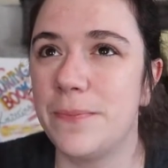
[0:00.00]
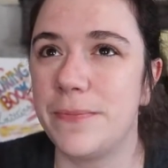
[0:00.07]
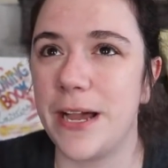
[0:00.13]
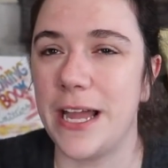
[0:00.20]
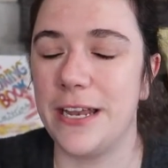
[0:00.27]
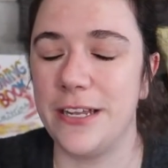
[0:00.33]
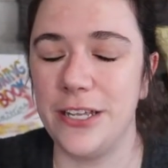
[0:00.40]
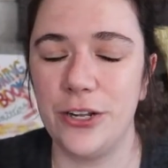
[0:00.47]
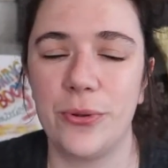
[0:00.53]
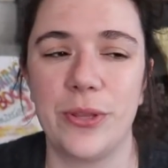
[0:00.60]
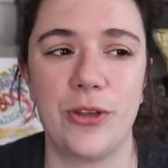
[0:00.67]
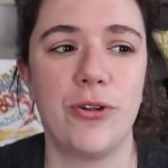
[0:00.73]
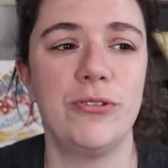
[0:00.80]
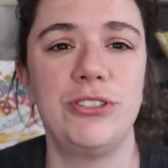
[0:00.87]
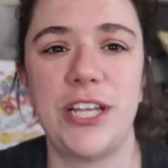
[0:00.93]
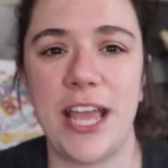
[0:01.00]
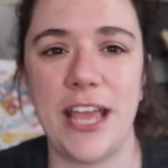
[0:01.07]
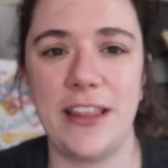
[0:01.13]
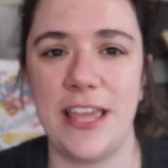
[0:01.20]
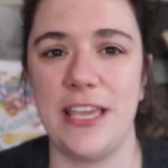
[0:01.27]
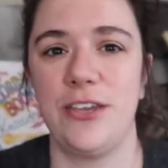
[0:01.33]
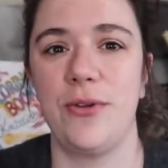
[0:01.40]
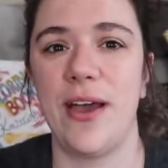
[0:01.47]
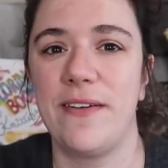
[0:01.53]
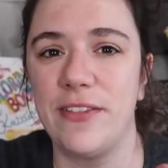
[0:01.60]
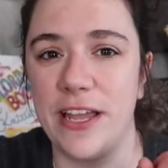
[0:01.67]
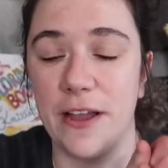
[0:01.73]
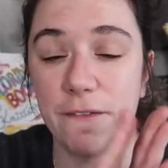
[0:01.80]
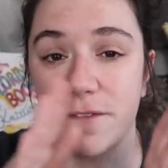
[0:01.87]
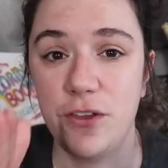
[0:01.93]
but you know, with crochet, like you have
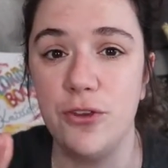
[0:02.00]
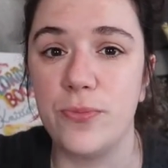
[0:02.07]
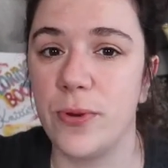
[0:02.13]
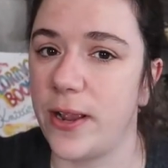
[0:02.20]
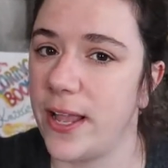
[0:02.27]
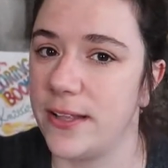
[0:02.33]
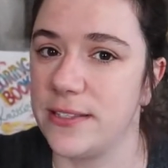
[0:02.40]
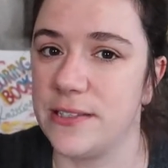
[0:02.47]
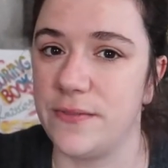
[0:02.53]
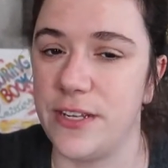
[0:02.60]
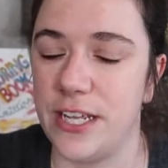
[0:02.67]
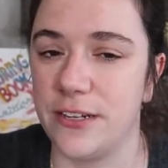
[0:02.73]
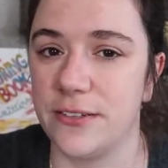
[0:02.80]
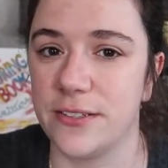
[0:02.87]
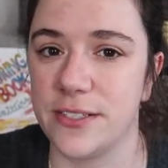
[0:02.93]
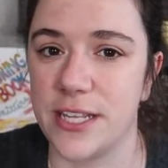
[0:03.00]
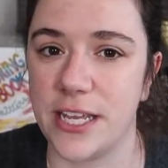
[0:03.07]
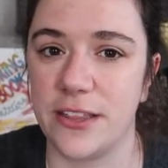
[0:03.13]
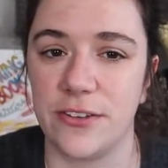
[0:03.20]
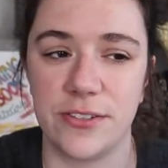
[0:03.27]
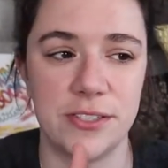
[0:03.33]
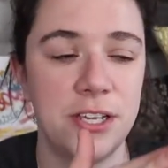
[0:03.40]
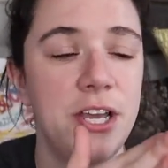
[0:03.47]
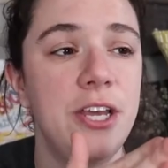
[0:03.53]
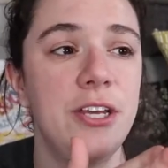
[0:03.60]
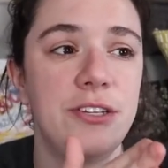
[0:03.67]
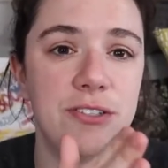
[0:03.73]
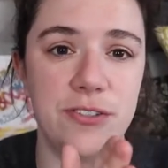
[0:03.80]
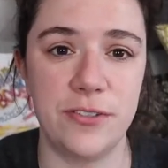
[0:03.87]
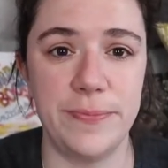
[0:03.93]
like a few brands of needles. Like there's
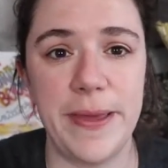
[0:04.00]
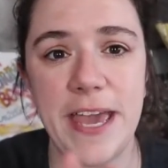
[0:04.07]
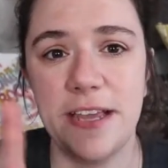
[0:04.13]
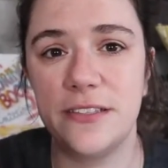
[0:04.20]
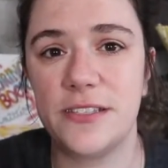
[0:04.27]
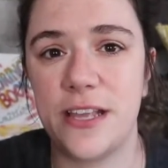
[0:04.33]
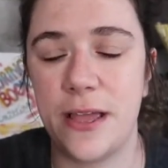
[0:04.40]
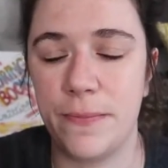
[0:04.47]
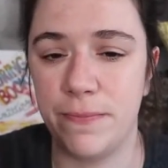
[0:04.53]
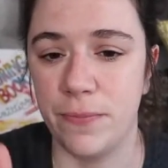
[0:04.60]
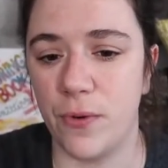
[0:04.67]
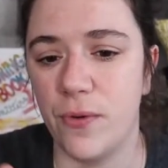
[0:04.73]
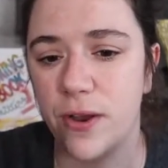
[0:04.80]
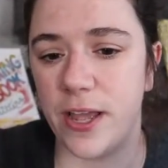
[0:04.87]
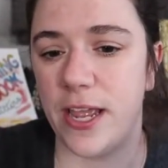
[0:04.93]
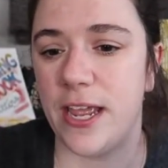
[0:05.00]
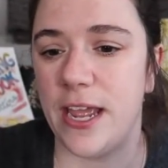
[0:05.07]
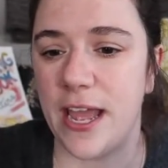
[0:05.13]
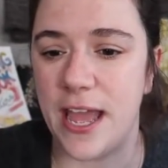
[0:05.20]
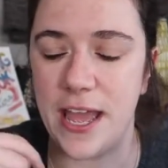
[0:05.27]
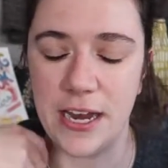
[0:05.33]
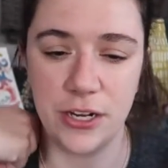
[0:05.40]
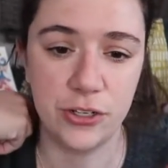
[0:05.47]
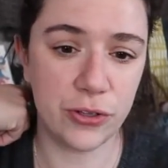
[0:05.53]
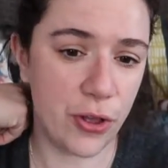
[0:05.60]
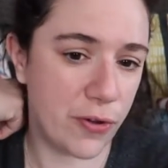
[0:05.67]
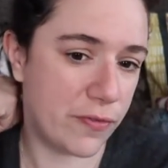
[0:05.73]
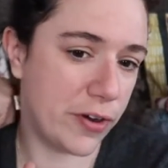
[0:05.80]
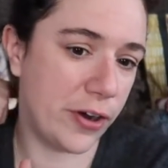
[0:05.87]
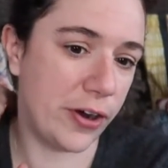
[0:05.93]
Susan Bates and Boy and
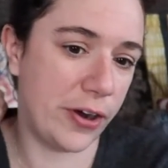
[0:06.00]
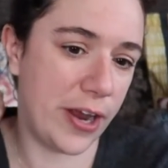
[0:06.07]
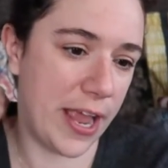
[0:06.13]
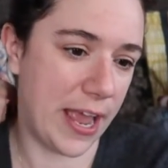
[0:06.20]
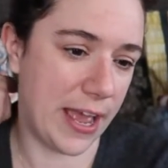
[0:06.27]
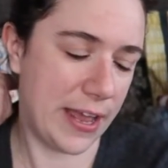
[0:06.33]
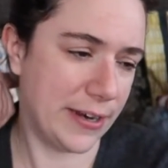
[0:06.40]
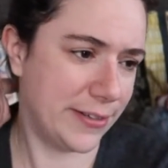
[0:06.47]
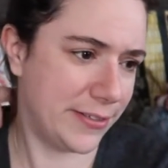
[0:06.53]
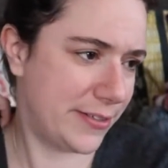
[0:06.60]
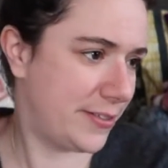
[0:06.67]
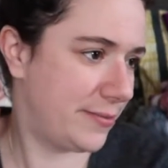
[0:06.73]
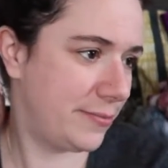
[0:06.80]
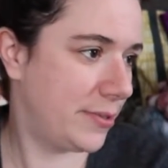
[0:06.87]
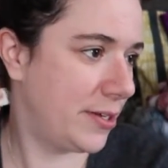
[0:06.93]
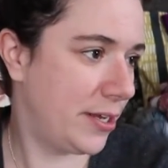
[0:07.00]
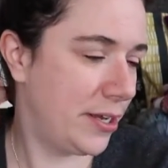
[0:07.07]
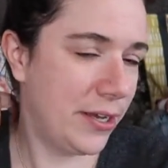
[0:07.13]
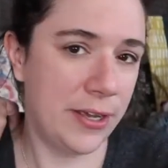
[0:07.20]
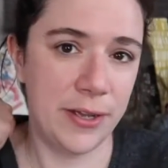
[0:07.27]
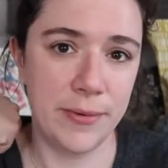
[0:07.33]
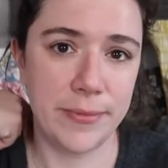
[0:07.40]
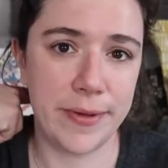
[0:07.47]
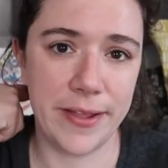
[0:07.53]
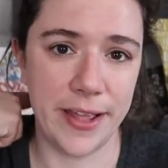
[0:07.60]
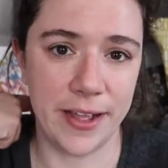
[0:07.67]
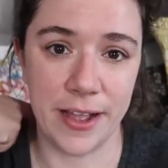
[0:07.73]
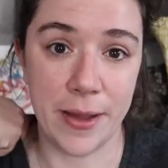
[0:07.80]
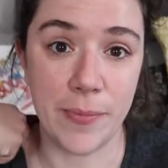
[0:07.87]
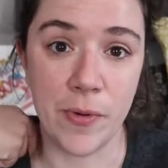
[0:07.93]
Clover and probably
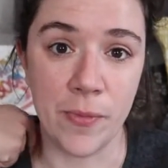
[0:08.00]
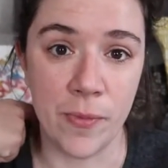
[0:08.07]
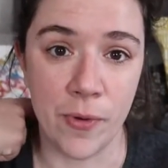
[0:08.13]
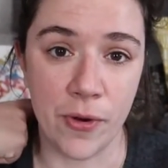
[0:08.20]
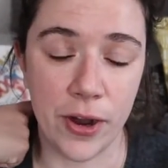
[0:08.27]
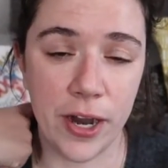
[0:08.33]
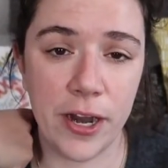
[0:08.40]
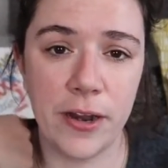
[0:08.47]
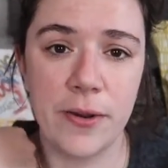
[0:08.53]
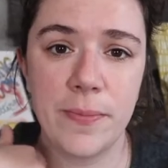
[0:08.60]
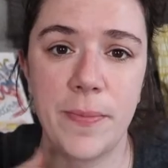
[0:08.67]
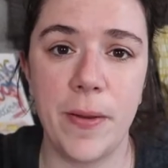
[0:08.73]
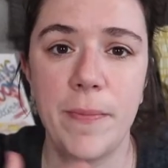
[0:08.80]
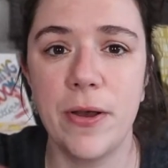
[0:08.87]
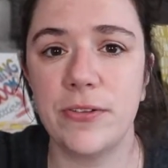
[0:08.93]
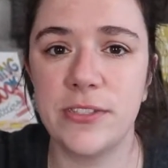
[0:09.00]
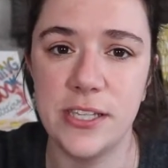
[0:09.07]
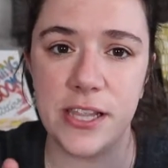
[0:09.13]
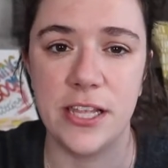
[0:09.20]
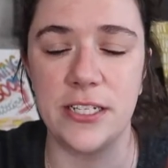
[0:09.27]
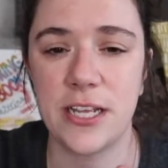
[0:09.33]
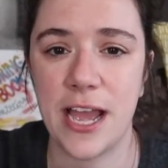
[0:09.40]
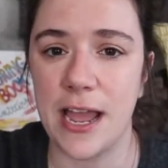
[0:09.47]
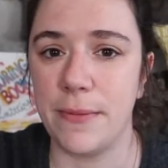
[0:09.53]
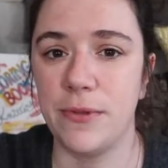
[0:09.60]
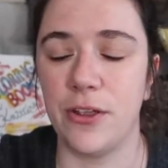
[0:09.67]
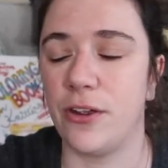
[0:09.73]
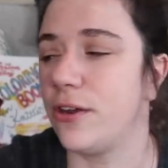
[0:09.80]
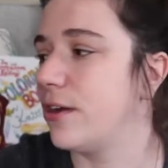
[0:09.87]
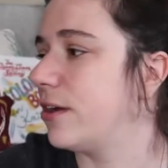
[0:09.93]
a couple more, but most of the time
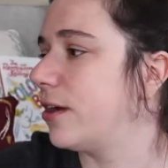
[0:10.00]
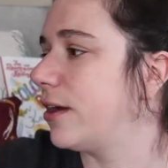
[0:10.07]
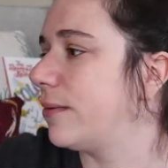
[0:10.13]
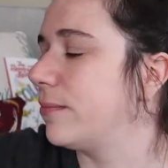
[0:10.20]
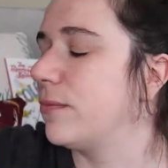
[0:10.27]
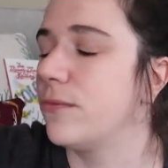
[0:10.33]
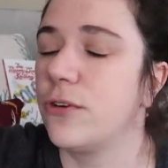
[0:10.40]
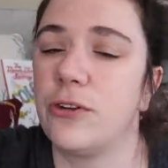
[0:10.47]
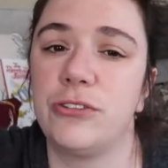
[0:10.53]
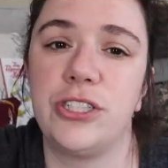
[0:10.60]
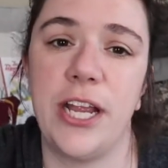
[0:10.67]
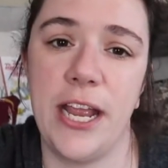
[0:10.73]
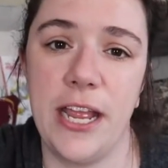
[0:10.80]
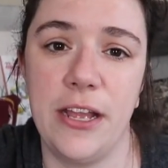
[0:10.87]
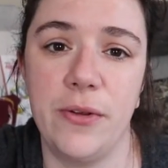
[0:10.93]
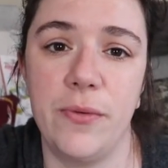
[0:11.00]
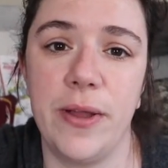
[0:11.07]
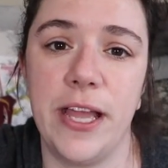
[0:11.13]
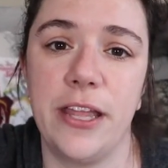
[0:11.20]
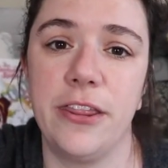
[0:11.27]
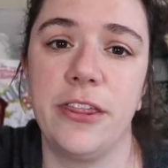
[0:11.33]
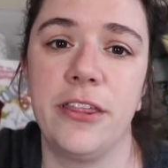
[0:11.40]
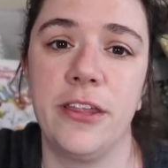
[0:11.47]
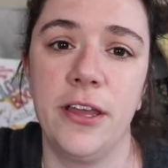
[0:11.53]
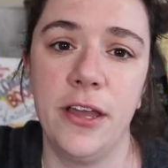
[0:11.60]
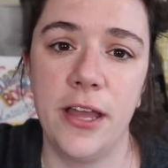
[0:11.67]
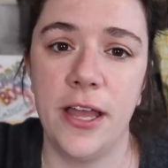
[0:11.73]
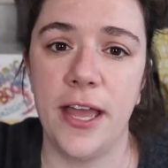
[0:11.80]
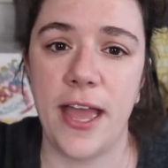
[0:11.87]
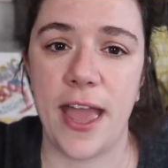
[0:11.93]
you're um, crocheting with
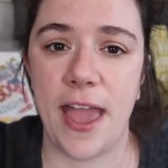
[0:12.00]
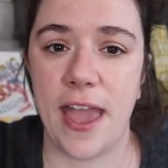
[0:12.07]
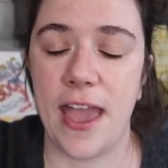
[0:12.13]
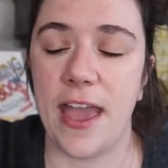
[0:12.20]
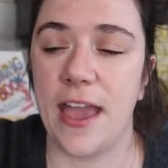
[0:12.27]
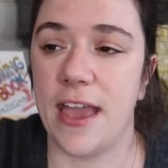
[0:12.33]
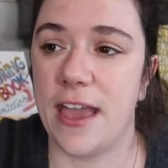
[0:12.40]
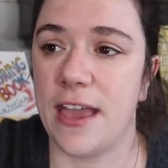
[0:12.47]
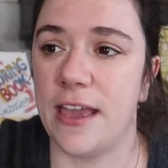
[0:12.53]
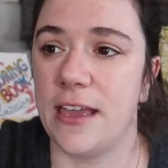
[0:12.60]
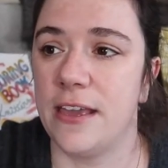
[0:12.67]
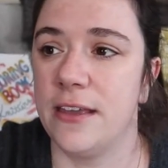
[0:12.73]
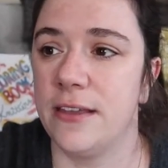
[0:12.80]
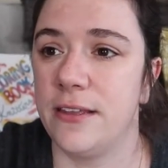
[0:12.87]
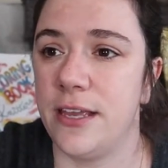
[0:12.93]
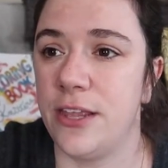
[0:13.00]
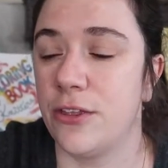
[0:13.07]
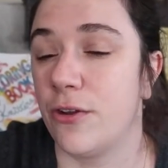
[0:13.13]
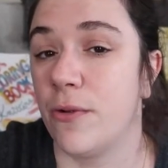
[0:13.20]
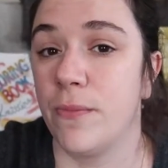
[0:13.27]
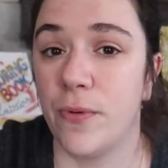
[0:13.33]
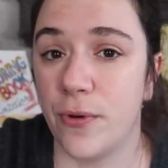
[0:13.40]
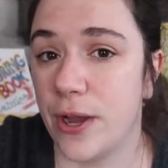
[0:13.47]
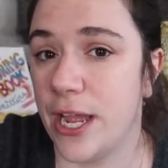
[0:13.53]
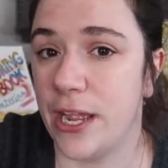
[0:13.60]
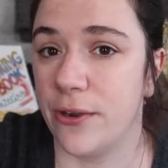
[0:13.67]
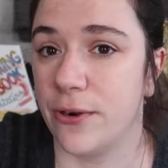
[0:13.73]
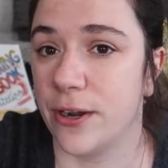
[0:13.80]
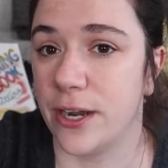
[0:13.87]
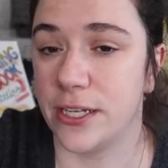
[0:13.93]
a either a
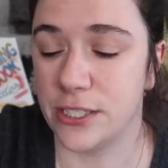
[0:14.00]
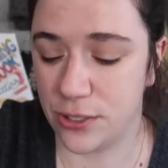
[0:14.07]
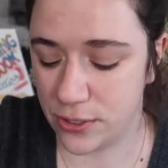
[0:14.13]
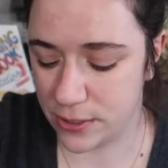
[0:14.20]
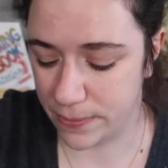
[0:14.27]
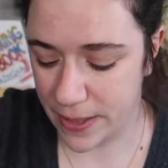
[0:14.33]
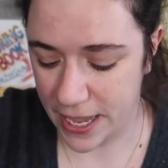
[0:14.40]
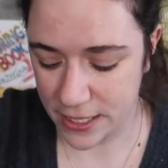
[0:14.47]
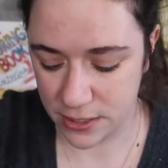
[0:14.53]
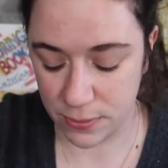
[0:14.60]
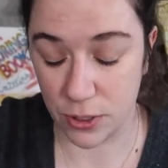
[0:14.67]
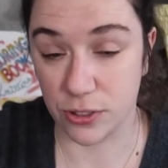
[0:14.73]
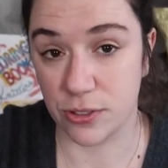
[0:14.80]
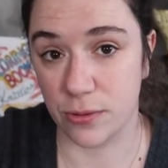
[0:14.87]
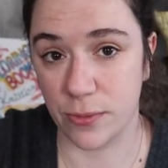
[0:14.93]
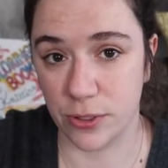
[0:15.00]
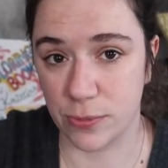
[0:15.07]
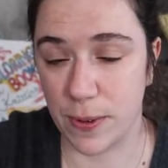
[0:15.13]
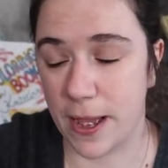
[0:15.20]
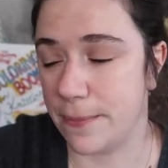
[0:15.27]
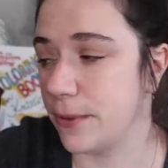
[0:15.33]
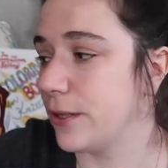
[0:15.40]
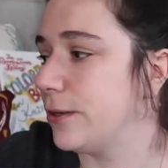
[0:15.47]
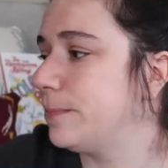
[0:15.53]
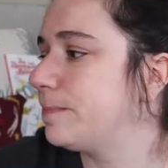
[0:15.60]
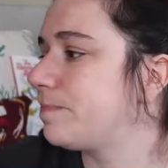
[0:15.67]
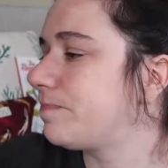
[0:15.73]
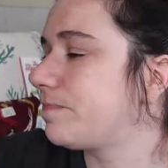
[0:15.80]
Boy or a Susan Bates. Those are the most popular,